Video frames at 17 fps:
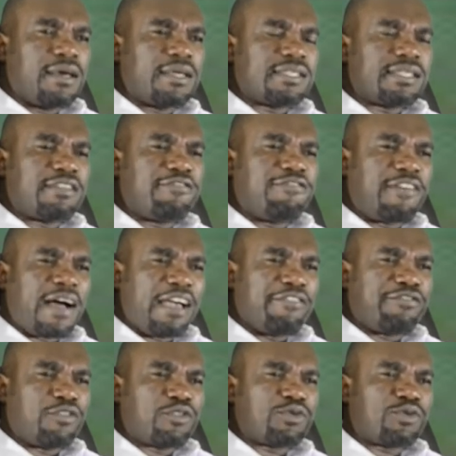is it
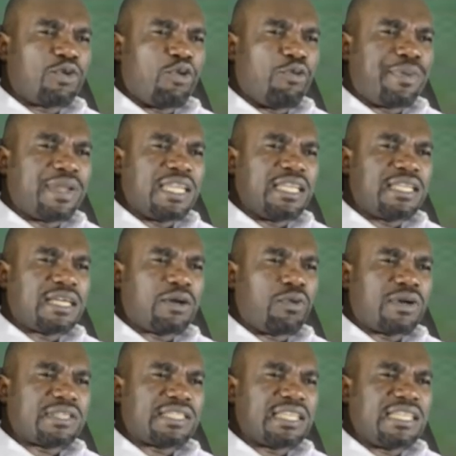five or so,
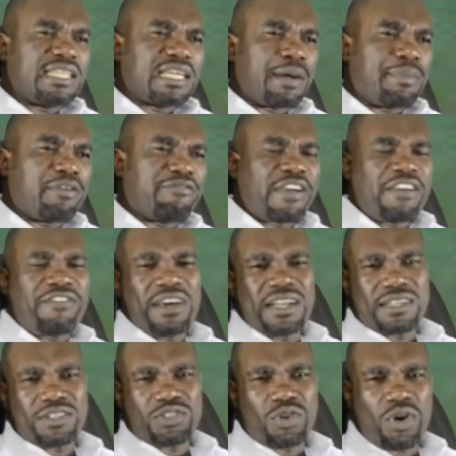was needing about
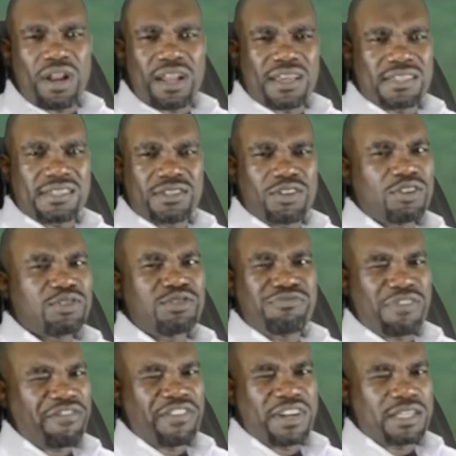$500, close
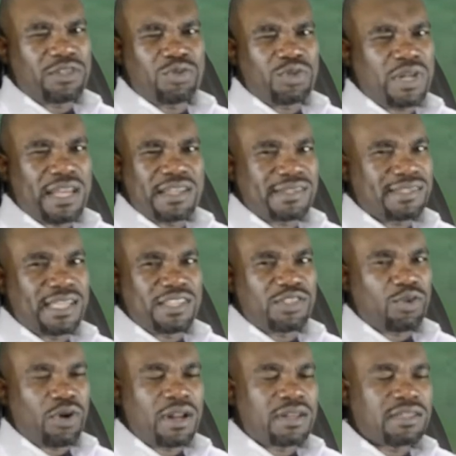to $500 United
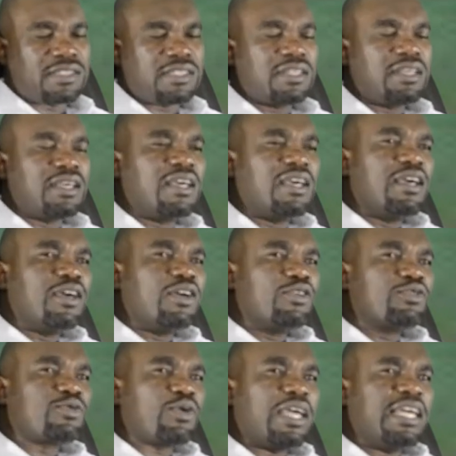States dollars.
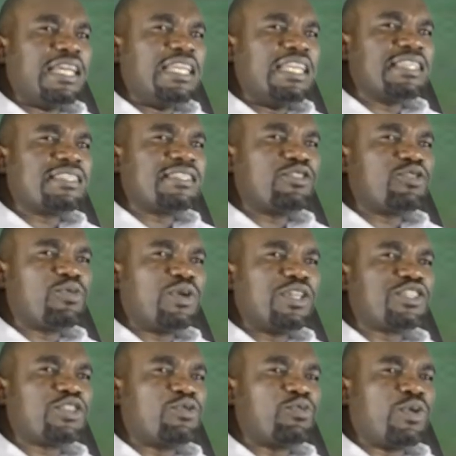So in a
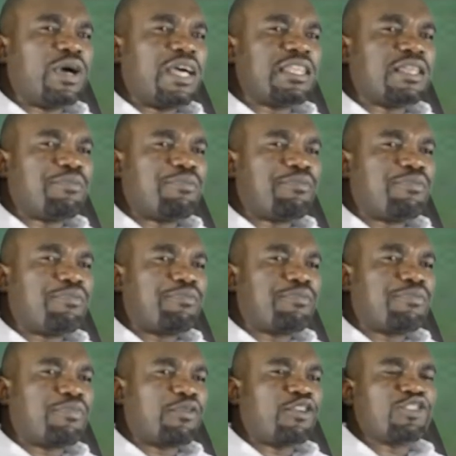situation where the
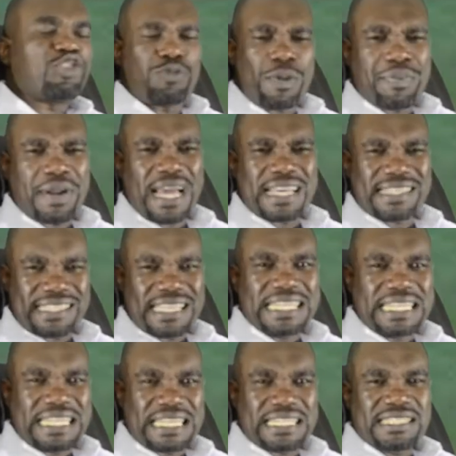consumer
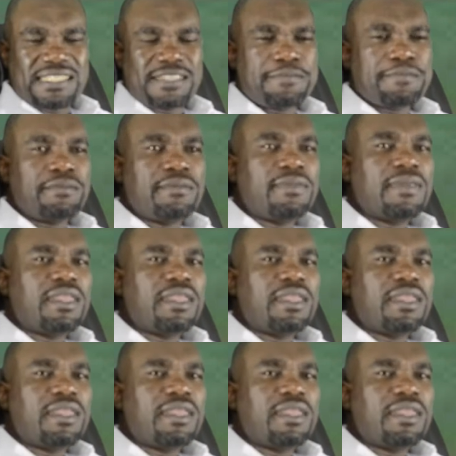price index